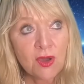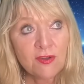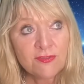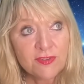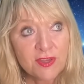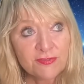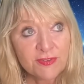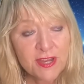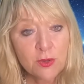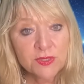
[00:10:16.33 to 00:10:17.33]
of
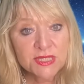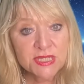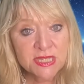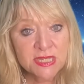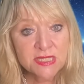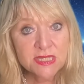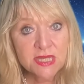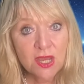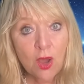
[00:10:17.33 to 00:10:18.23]
frequencies